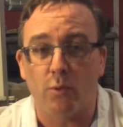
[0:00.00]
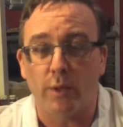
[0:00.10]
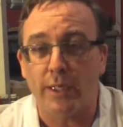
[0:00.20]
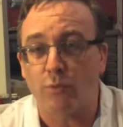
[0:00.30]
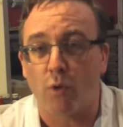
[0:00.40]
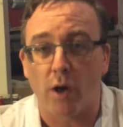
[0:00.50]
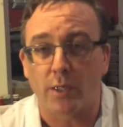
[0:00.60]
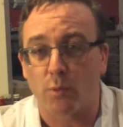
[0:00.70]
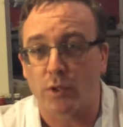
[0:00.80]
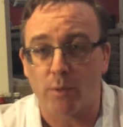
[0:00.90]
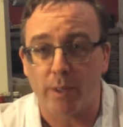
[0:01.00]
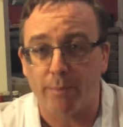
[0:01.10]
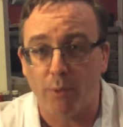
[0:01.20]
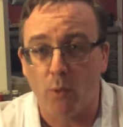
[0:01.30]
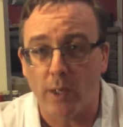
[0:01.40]
each rock is worth so many
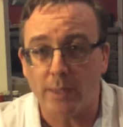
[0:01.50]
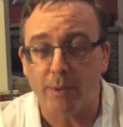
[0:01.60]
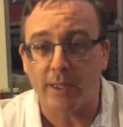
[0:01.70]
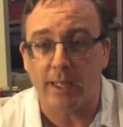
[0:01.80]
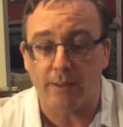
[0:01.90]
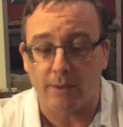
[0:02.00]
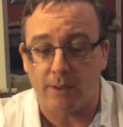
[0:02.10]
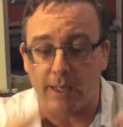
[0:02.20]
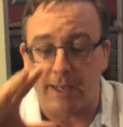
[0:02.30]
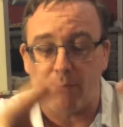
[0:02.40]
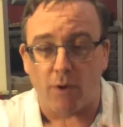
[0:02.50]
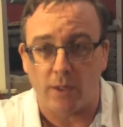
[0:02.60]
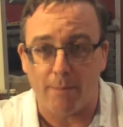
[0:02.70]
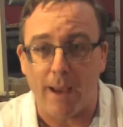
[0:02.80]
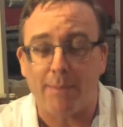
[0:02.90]
points, but then they give on
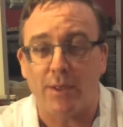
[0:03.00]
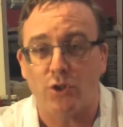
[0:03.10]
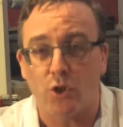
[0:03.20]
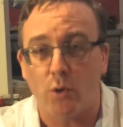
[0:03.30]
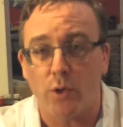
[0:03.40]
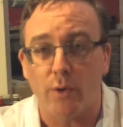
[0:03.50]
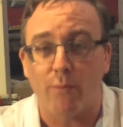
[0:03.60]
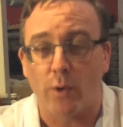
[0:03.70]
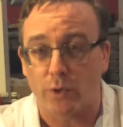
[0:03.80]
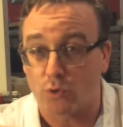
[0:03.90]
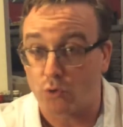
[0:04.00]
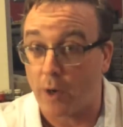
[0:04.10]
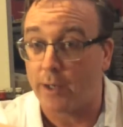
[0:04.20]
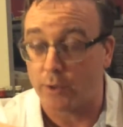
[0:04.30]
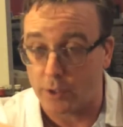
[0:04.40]
the map, they show you what
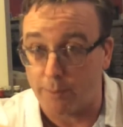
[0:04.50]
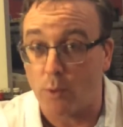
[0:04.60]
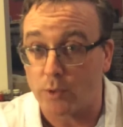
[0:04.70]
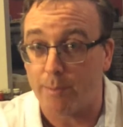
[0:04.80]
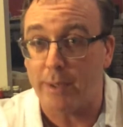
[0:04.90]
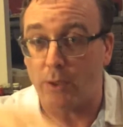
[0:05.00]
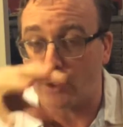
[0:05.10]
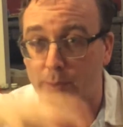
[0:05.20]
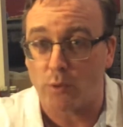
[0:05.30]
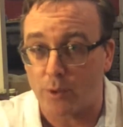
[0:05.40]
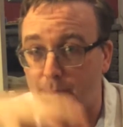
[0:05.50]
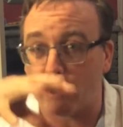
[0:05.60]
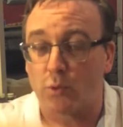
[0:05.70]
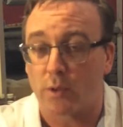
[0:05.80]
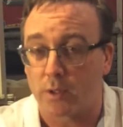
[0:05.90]
you're supposed to build. You're supposed to
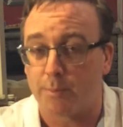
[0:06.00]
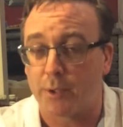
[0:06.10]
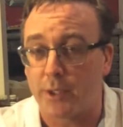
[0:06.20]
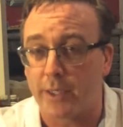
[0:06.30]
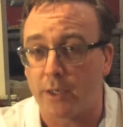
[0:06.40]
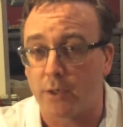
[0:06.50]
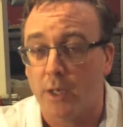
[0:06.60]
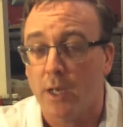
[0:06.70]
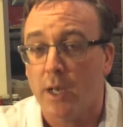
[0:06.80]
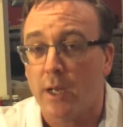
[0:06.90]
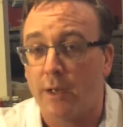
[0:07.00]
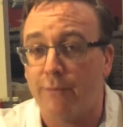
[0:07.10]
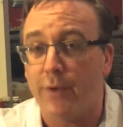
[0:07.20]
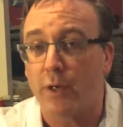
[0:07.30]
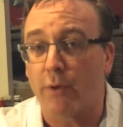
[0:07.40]
build to a particular
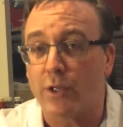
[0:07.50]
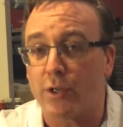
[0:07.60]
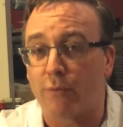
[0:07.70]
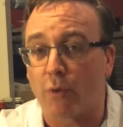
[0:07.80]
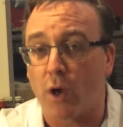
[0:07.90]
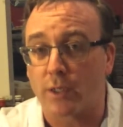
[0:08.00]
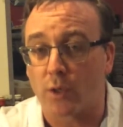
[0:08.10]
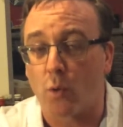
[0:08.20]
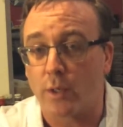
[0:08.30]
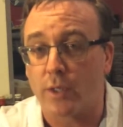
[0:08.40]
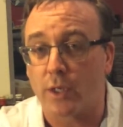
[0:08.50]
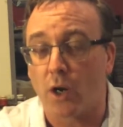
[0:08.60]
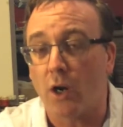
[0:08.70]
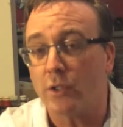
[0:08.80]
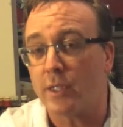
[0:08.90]
configuration of rocks according to the
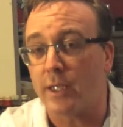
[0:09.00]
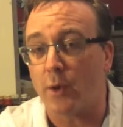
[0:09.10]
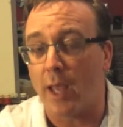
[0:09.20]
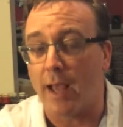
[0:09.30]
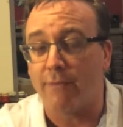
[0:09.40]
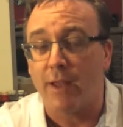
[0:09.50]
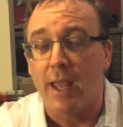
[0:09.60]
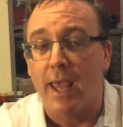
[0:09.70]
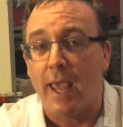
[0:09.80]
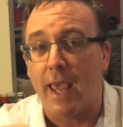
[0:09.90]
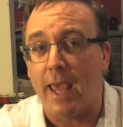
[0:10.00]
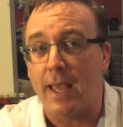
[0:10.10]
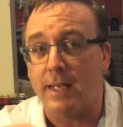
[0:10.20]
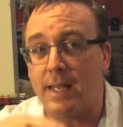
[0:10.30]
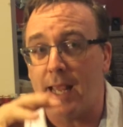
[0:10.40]
cards that you have,
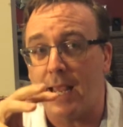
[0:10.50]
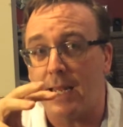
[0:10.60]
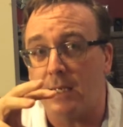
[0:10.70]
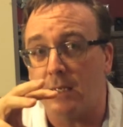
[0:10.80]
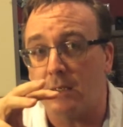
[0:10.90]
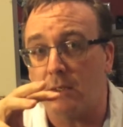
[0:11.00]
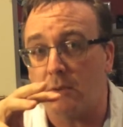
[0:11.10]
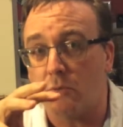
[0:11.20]
and then